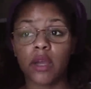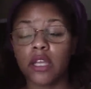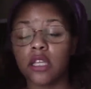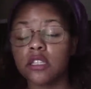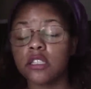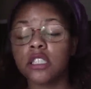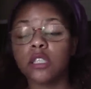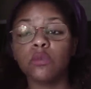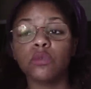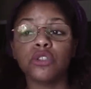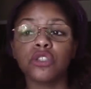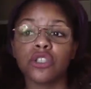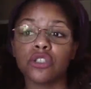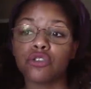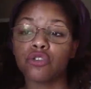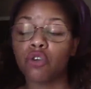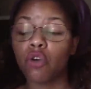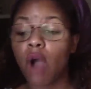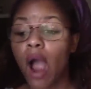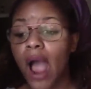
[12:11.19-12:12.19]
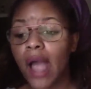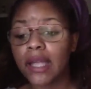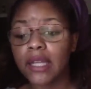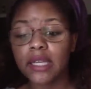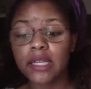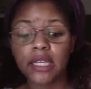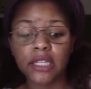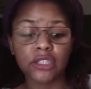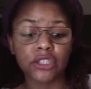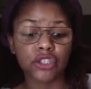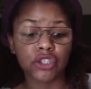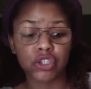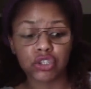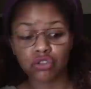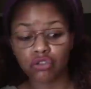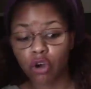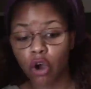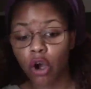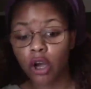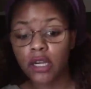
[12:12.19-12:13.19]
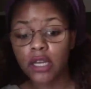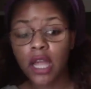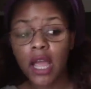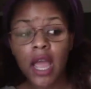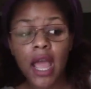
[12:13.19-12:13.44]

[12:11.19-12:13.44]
And she was just crying and distraught.